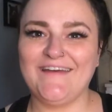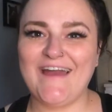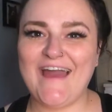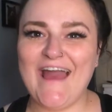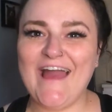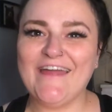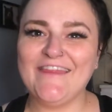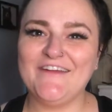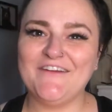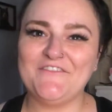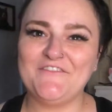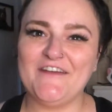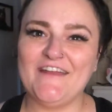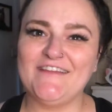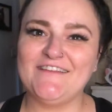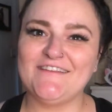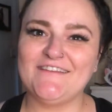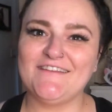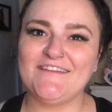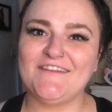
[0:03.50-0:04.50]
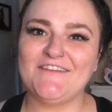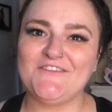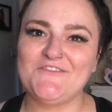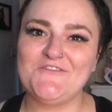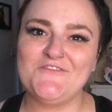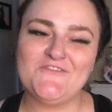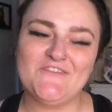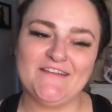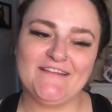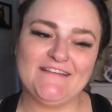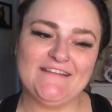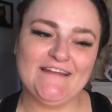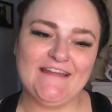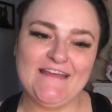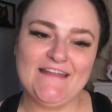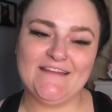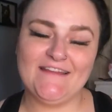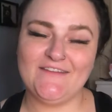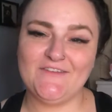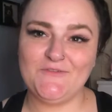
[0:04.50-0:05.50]
Hi there friends, so
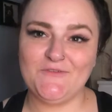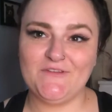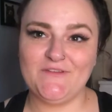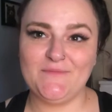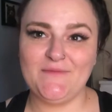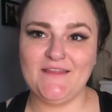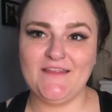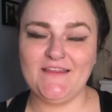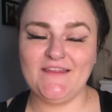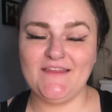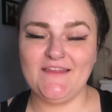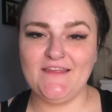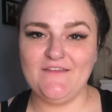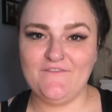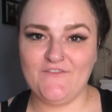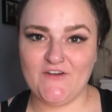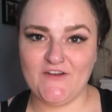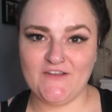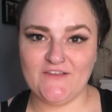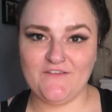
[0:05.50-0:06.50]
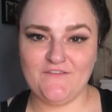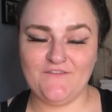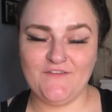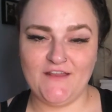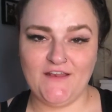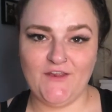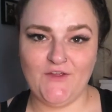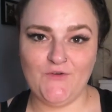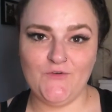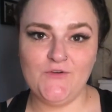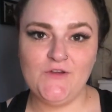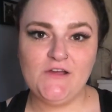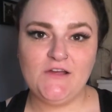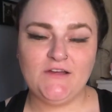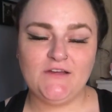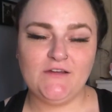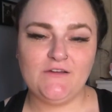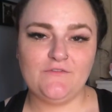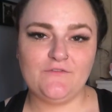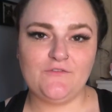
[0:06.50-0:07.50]
tonight is going to be the first video
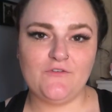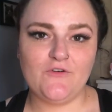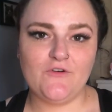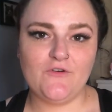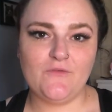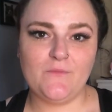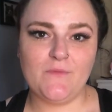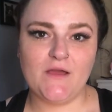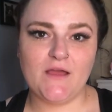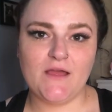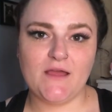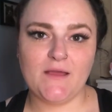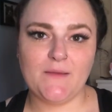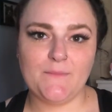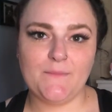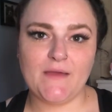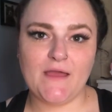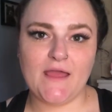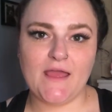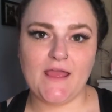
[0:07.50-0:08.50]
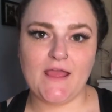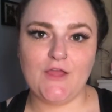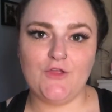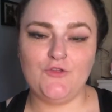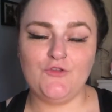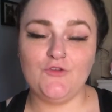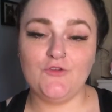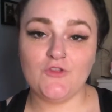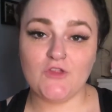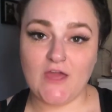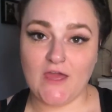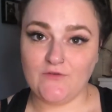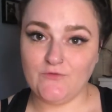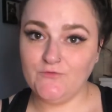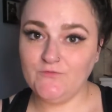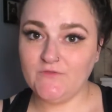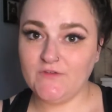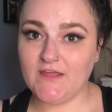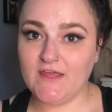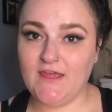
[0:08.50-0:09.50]
from my new
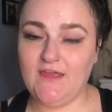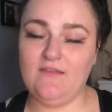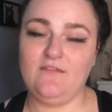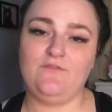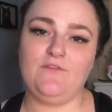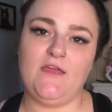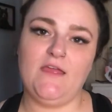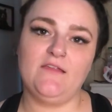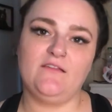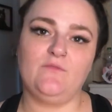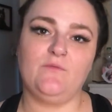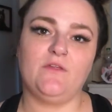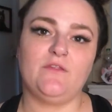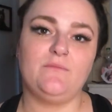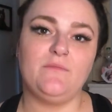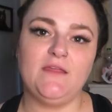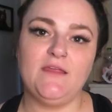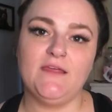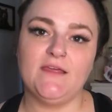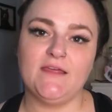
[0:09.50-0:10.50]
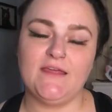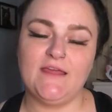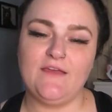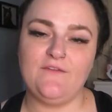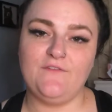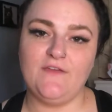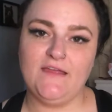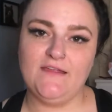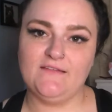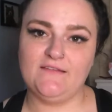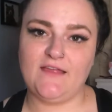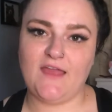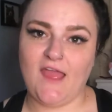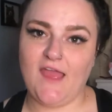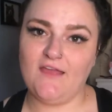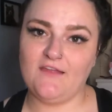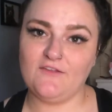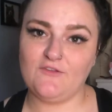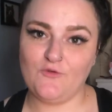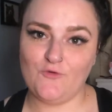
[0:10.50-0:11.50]
channel, Kate's Face, with me,
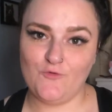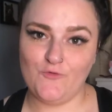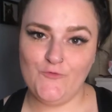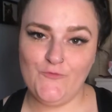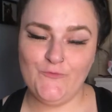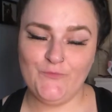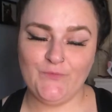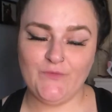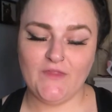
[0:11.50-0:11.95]
KatefaceXO.